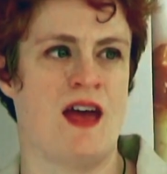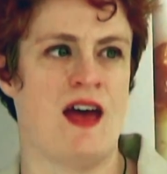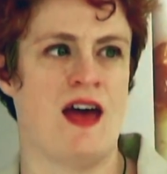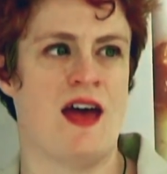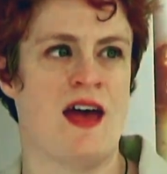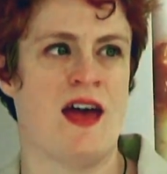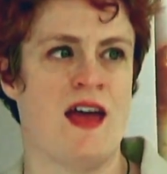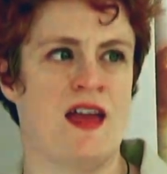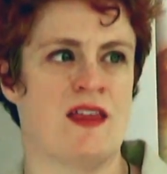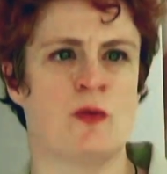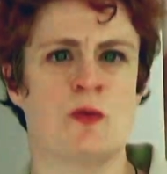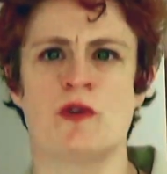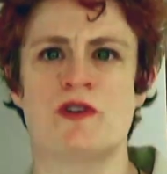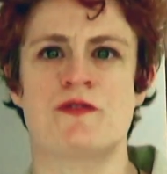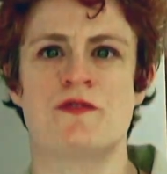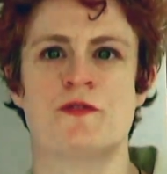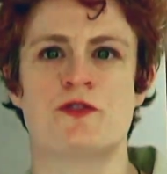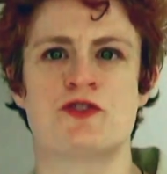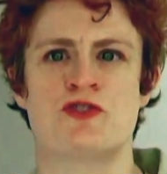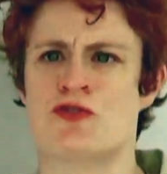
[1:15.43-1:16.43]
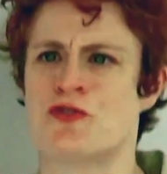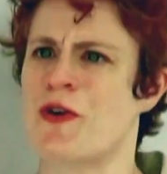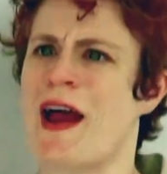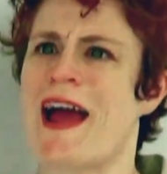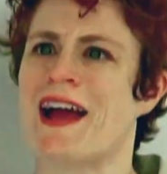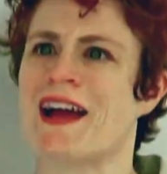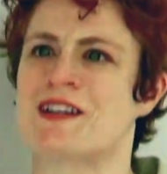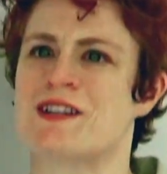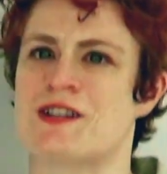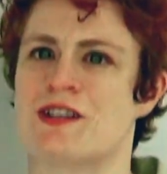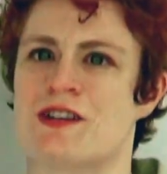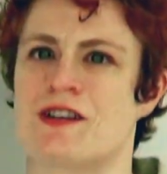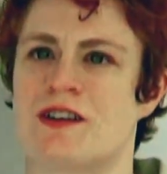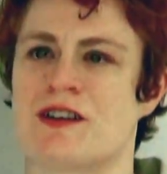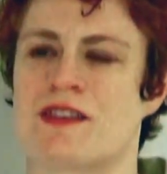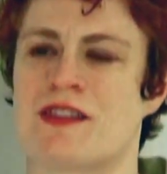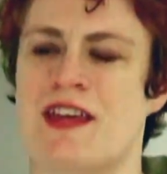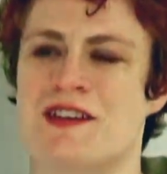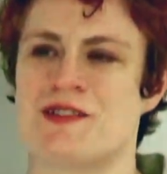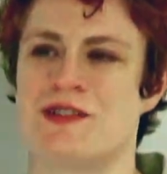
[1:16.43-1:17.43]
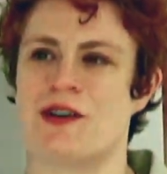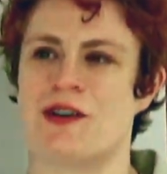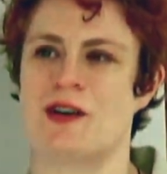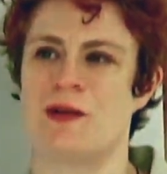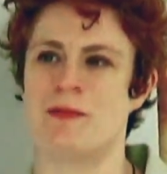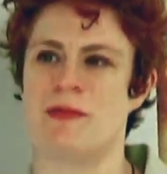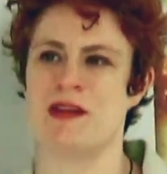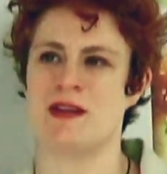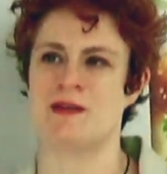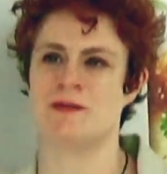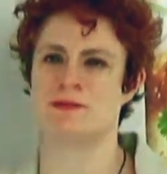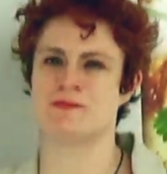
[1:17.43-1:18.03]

and the word for tractor they taught me.